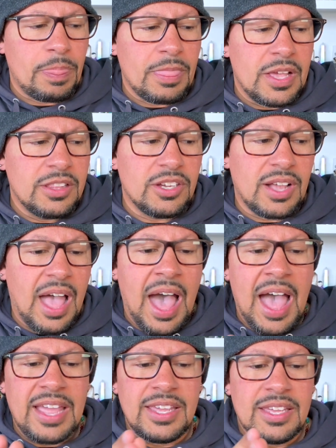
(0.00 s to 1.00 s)
look,
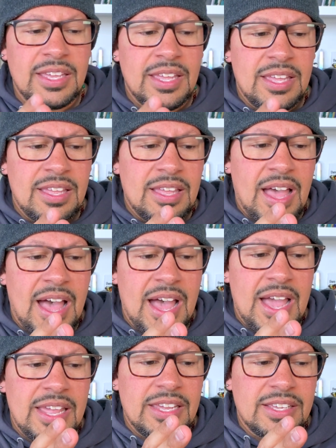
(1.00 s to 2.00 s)
I
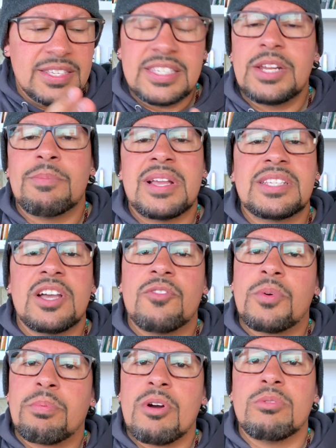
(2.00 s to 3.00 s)
consider myself
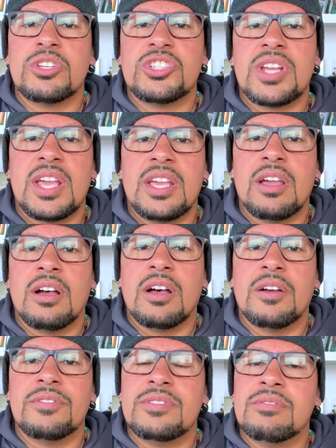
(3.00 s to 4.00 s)
a protege
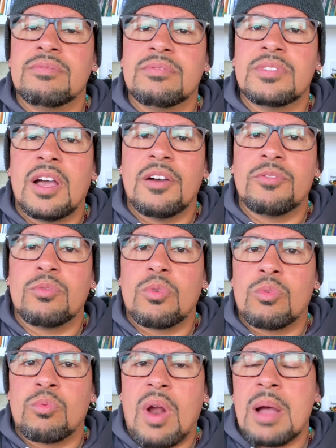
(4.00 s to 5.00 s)
of
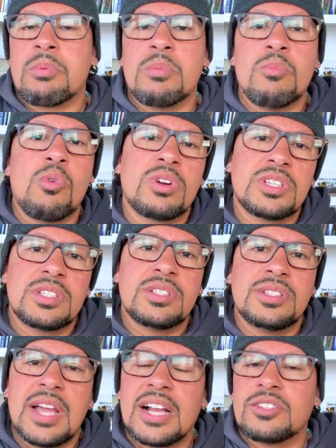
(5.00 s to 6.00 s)
Robert Morse,
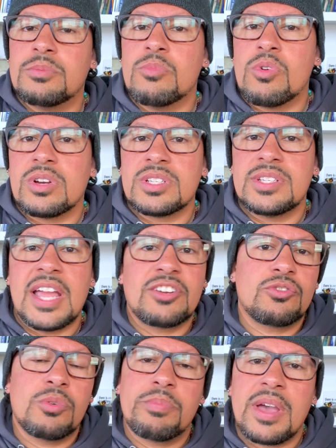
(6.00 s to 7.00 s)
Dr. Morse,
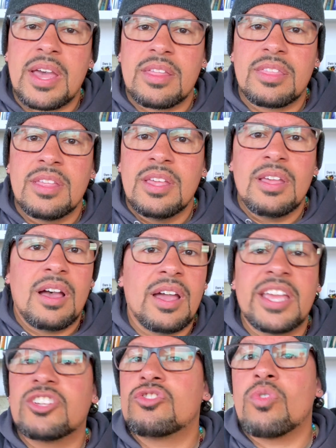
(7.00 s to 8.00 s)
naturopath
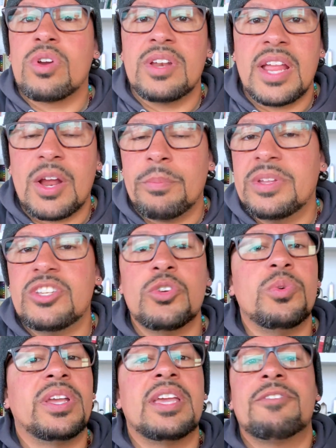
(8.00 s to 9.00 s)
extraordinaire. Been
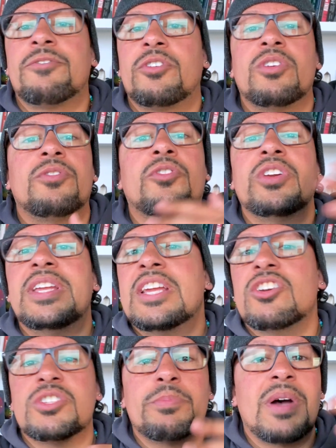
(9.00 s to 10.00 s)
doing it for
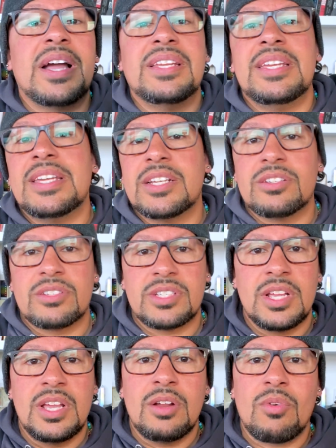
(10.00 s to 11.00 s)
years upon years,
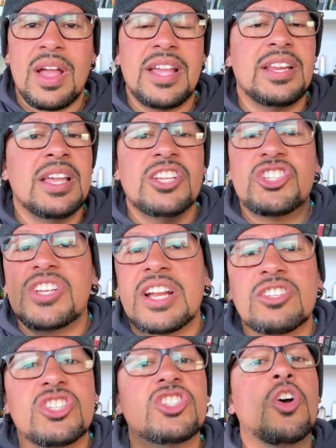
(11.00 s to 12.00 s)
right?
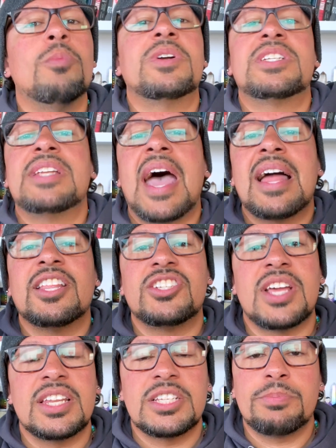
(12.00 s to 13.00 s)
Shared so much knowledge
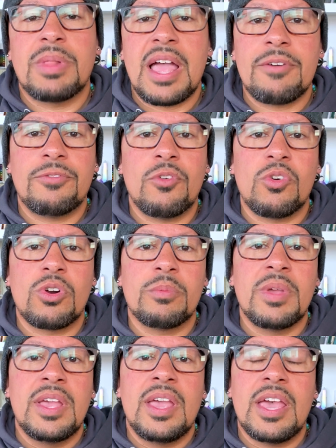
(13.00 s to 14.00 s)
on this platform
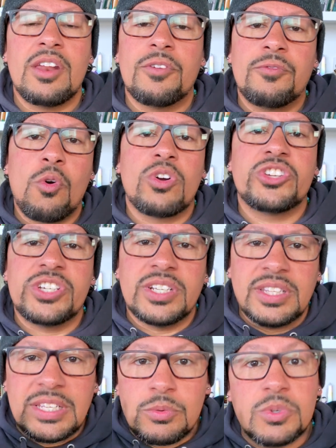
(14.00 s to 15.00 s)
and
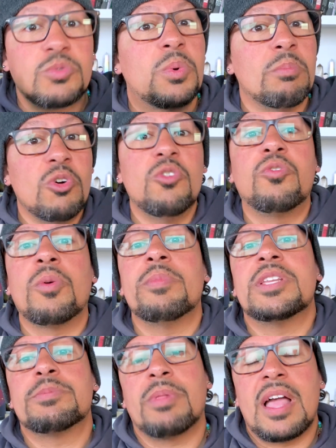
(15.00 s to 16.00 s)
unfortunately was removed from
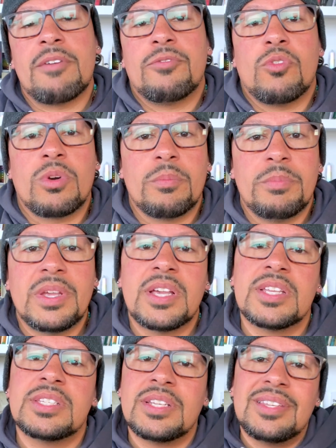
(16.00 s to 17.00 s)
this platform
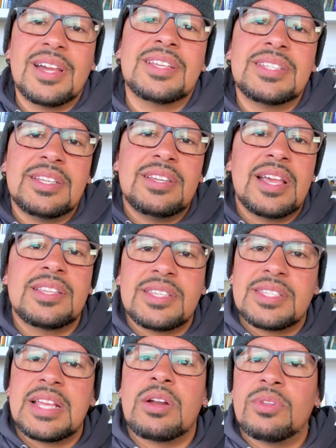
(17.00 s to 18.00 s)
because it doesn't
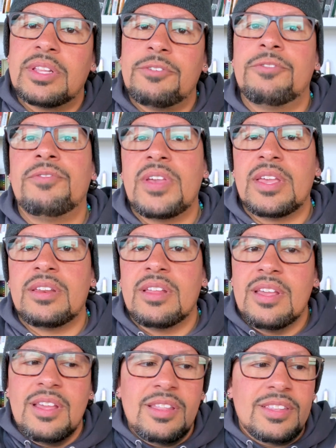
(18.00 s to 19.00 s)
necessarily fit
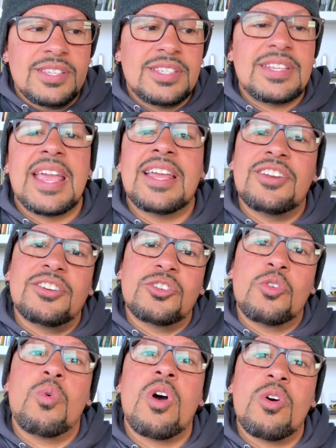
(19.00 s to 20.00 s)
the standard
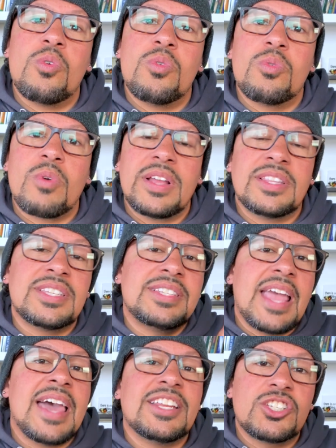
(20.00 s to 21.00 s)
quo, right? The
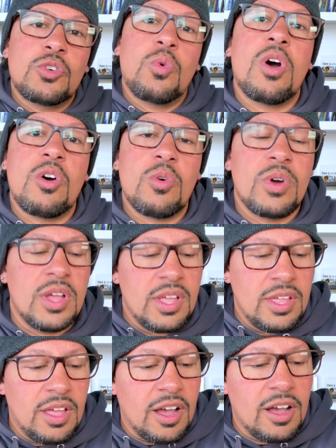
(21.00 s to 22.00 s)
status quo
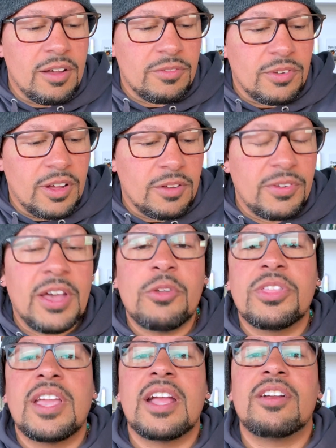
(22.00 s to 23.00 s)
of
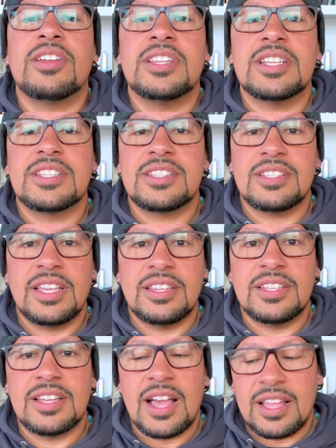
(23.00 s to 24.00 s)
healthcare
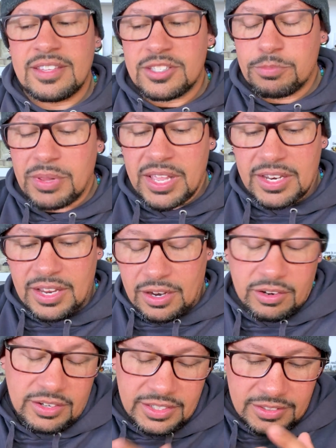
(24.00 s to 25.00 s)
on this planet,
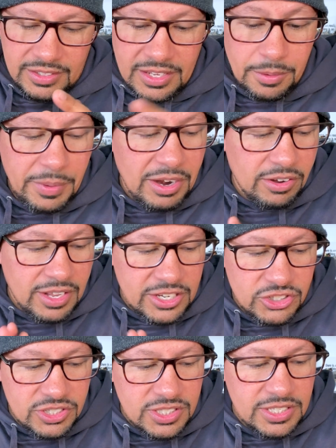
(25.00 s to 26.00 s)
or in America, I
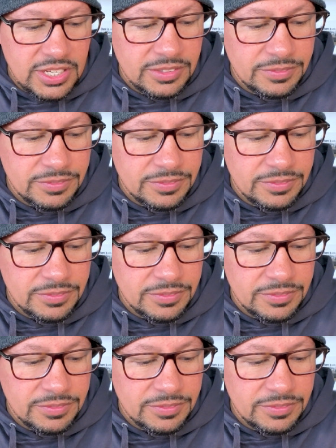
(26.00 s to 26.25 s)
should say.